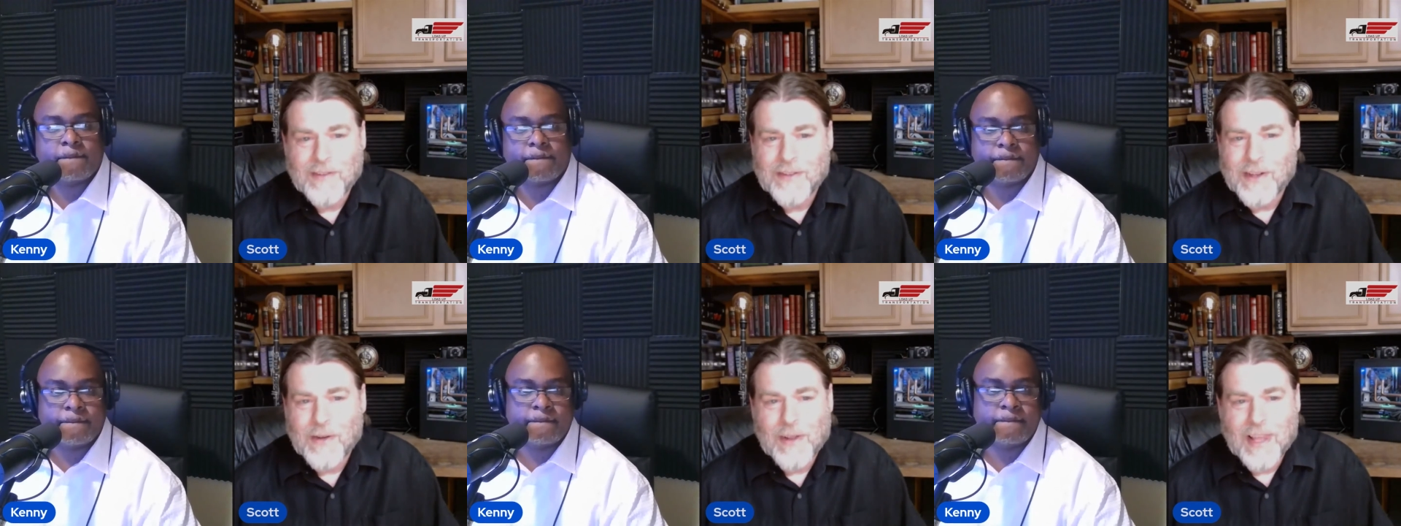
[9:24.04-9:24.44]

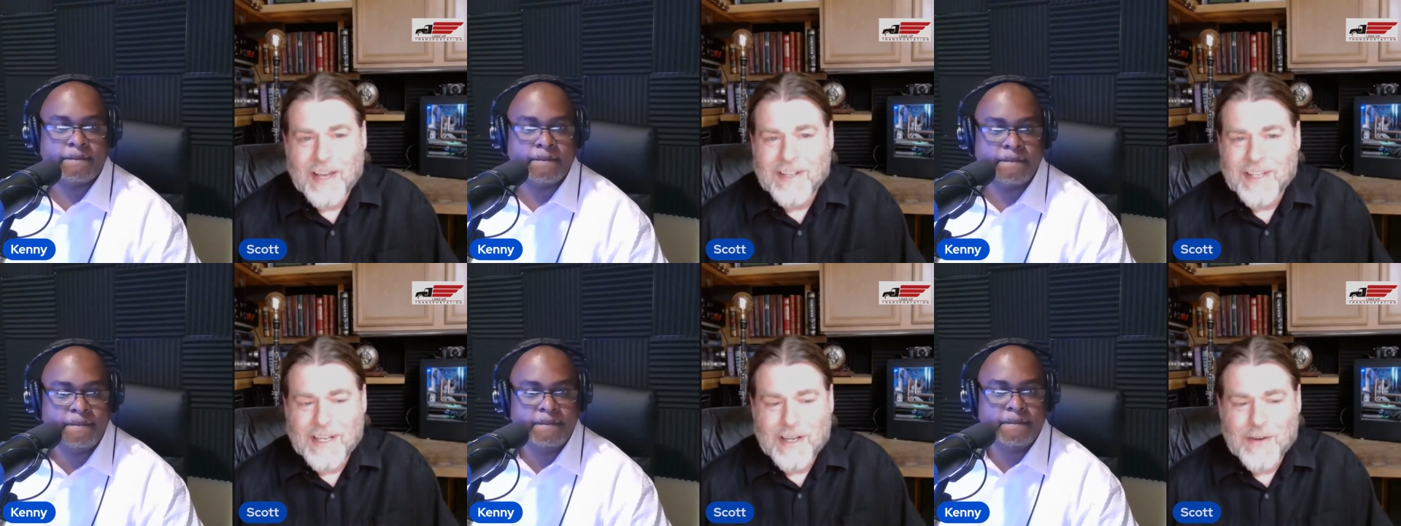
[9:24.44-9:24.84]
Speaker 1: don't
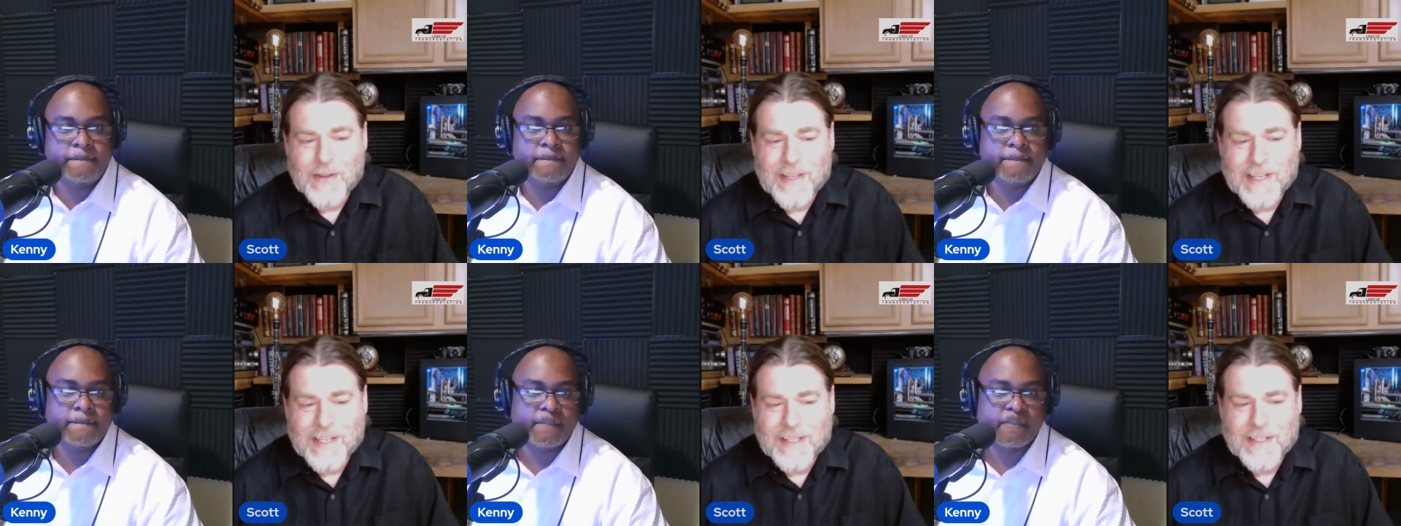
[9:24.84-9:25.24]
like to hear
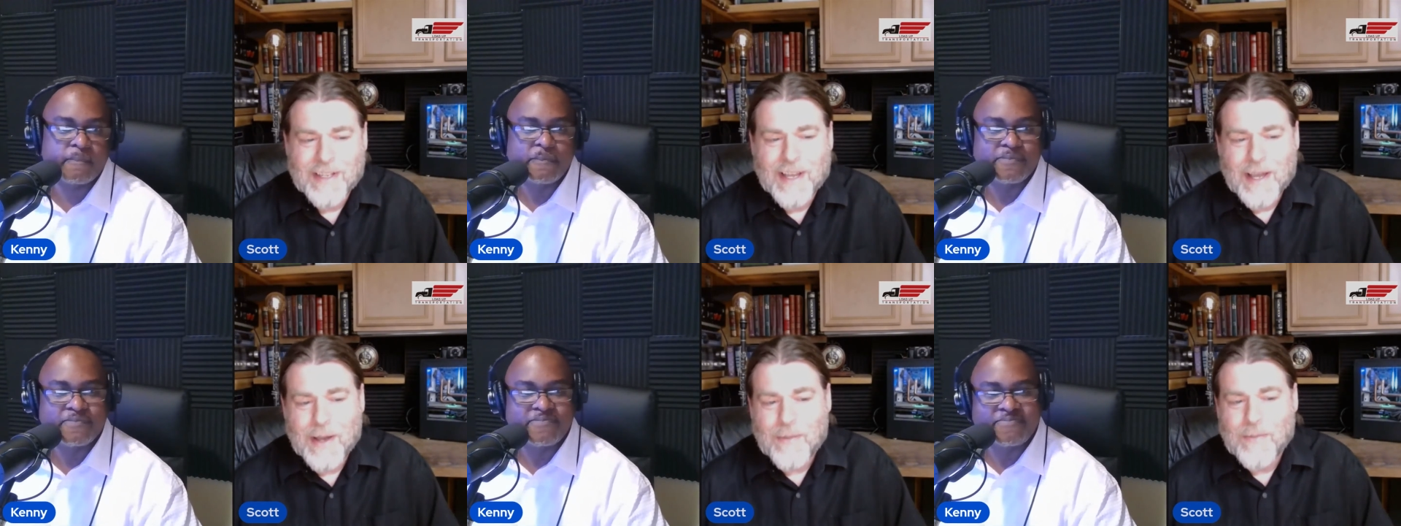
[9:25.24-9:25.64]
this,
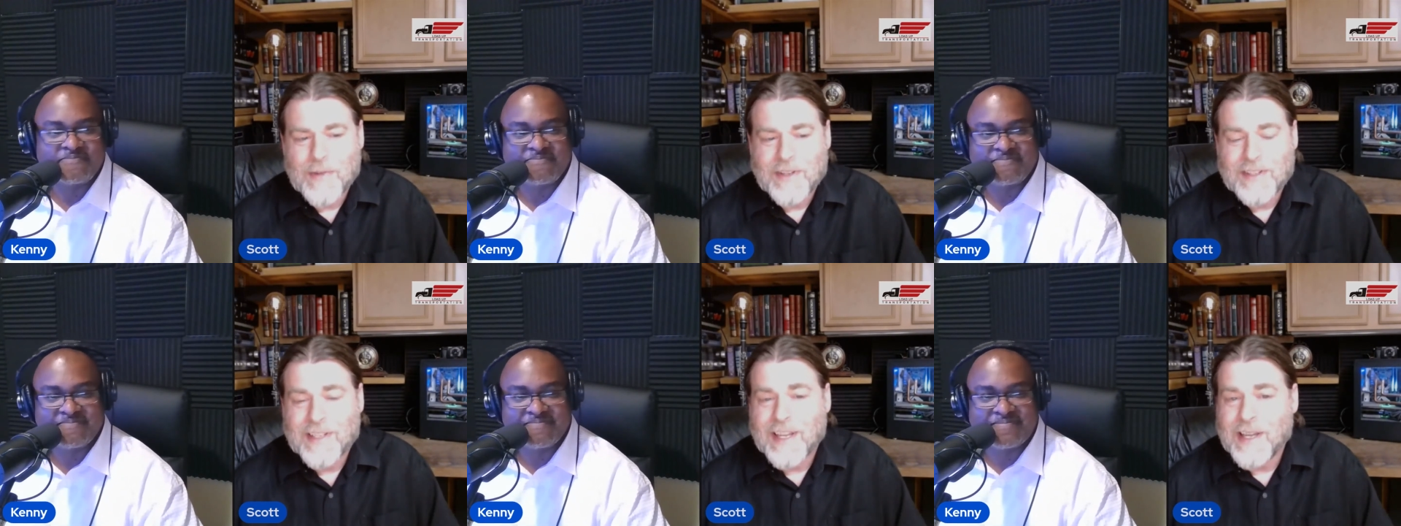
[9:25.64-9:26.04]

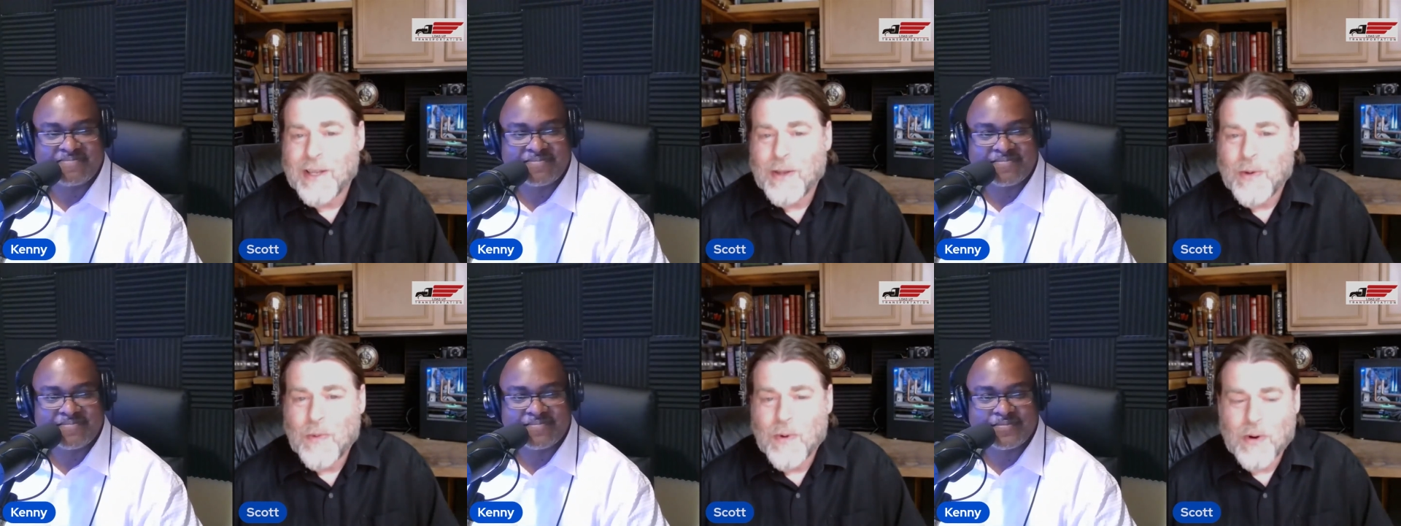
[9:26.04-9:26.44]
but say
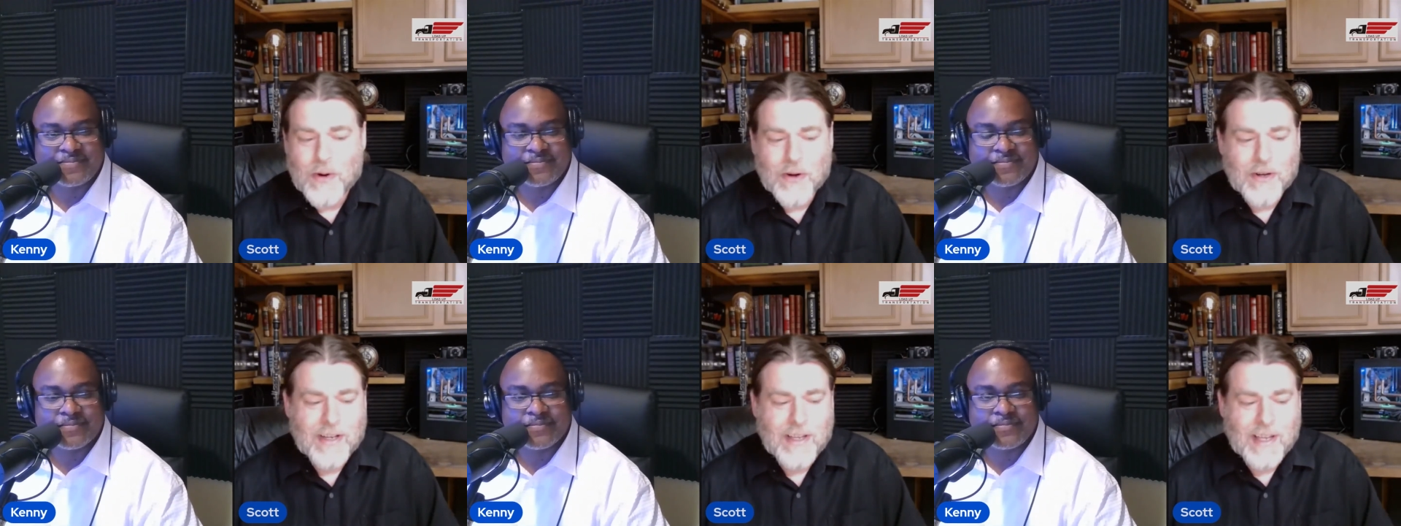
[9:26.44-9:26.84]
you
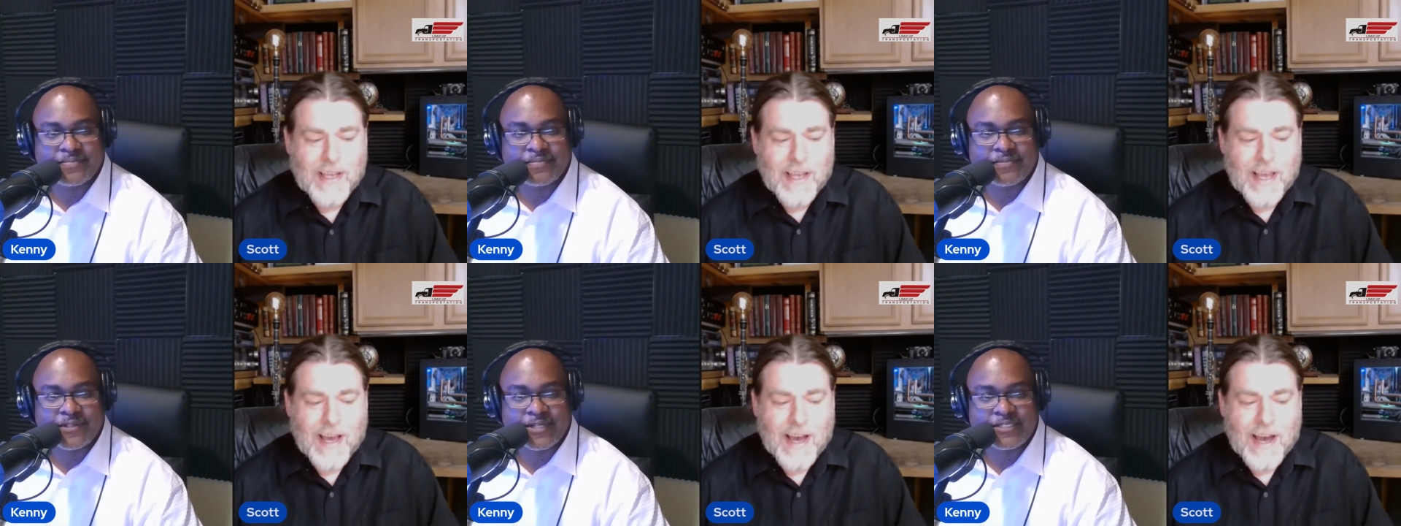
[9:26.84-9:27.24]
were
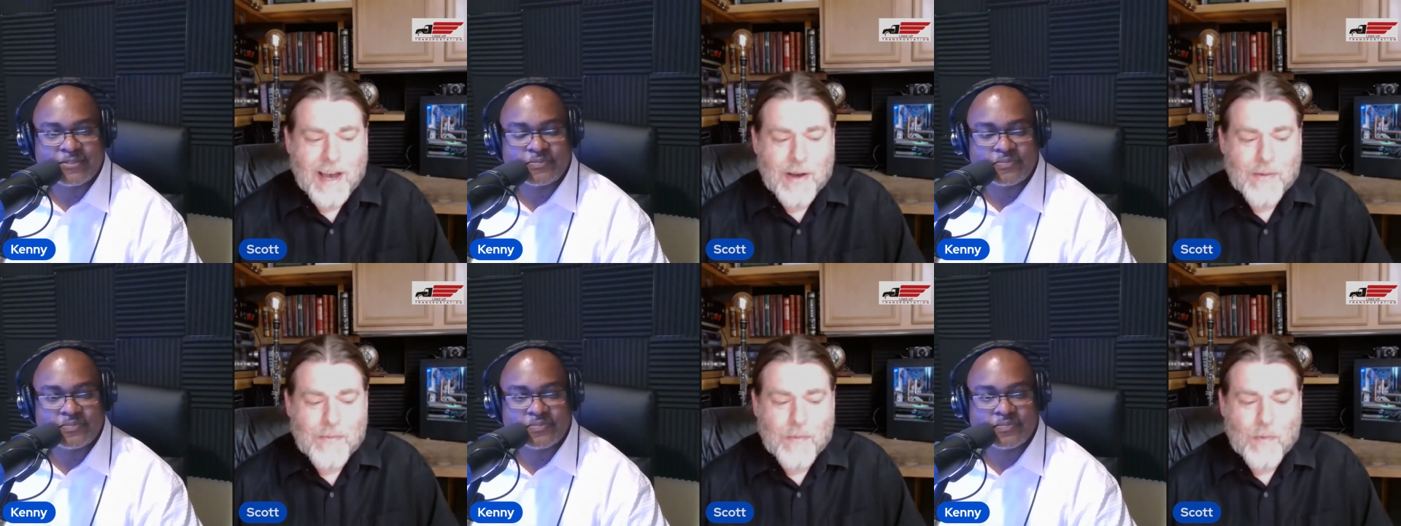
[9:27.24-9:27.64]

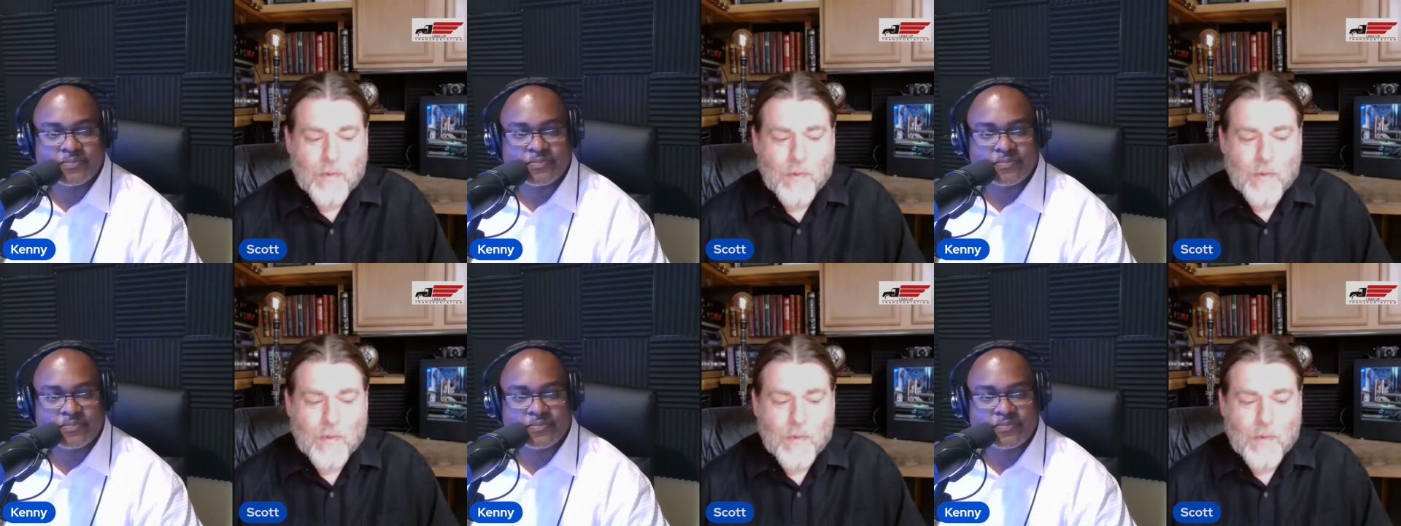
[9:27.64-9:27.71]
uh,